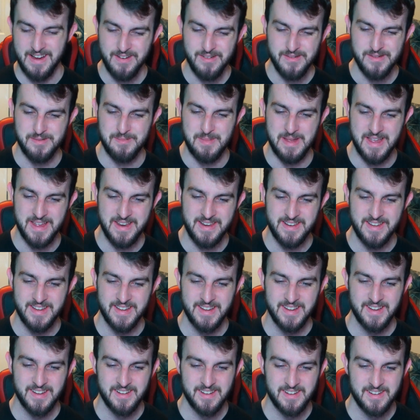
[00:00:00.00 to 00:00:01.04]
That's scary,
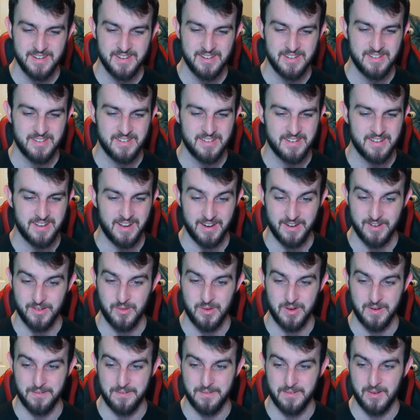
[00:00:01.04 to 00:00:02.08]
man.
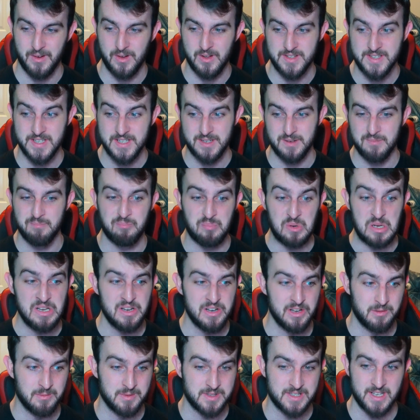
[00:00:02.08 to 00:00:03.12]
I don't want to. Well, it says you
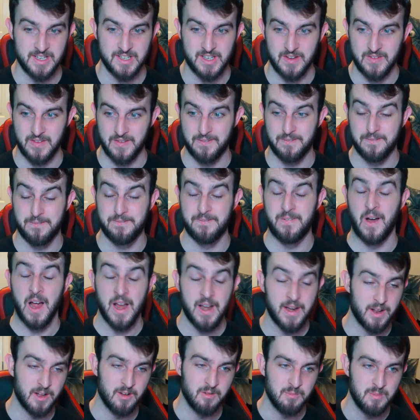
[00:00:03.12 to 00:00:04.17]
beat him. It's not like you have to
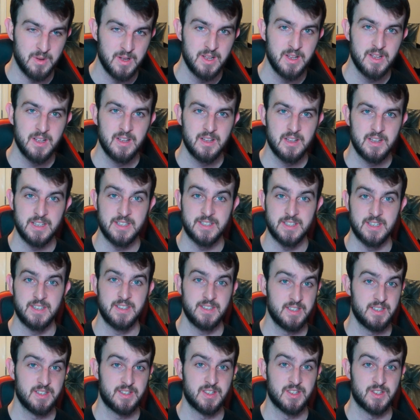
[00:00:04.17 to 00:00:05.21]
fight him.
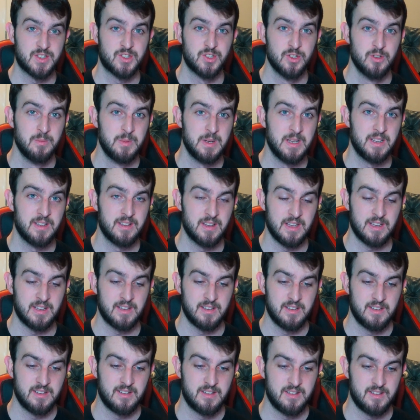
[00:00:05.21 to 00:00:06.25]
It's it's assuming
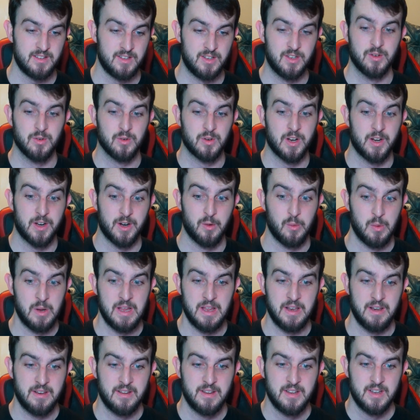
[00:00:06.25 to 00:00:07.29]
like you're
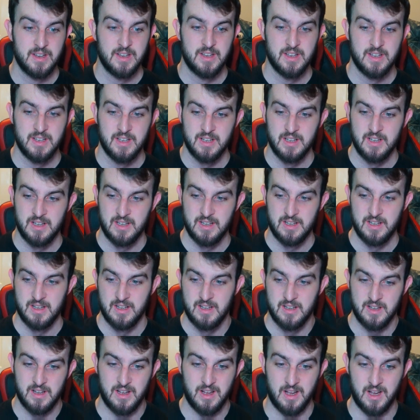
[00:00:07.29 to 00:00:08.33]
gonna win.
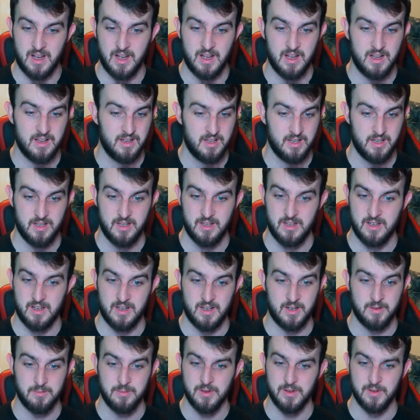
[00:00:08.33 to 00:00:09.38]
Uh,
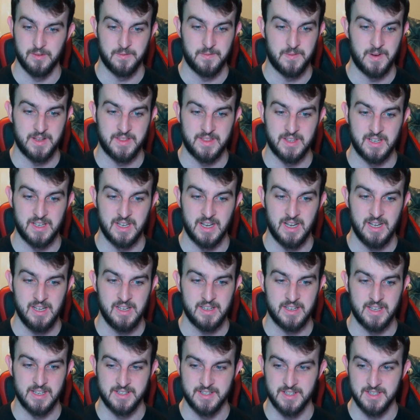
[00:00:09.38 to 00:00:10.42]
I'd rather fight the
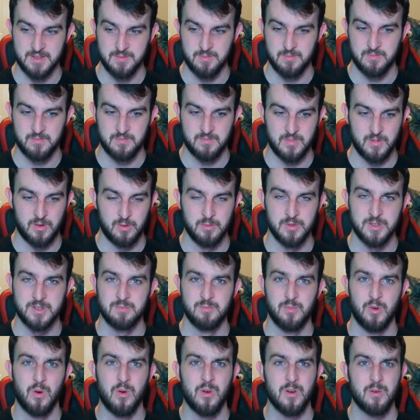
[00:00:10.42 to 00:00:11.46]
guy. I guess that's
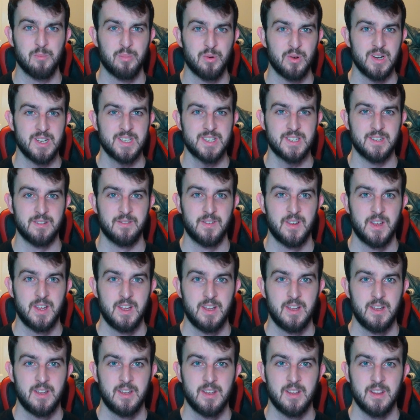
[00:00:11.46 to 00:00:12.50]
almost more
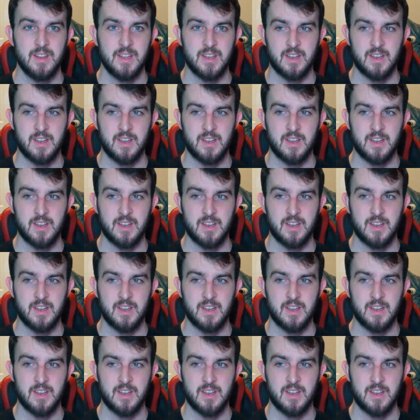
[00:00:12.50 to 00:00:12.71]
impressive.